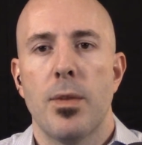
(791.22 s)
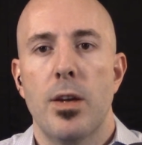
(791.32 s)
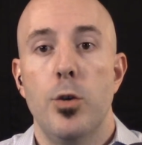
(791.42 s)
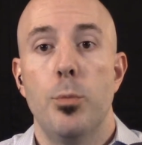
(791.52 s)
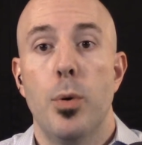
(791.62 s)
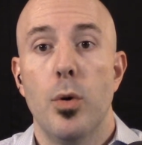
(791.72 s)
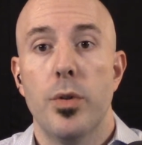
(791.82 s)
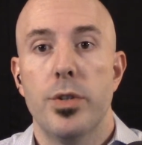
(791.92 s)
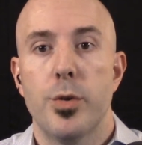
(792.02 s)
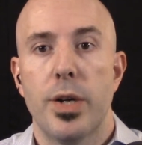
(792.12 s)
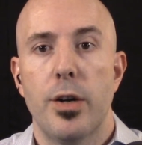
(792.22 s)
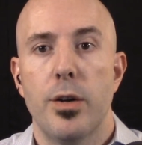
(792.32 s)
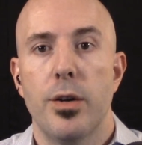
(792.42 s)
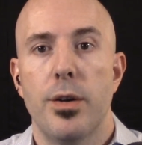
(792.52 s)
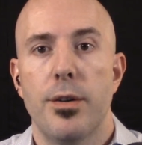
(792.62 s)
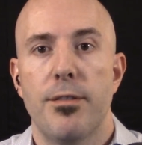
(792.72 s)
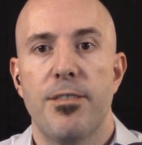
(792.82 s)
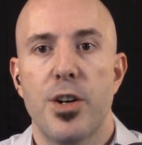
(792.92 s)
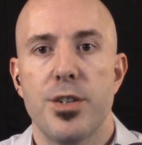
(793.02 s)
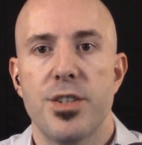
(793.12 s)
You pull the trigger
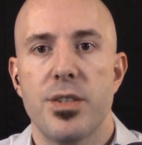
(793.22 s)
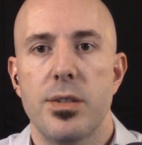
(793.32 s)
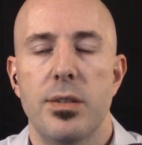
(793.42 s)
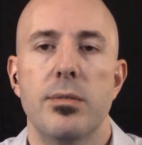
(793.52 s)
first.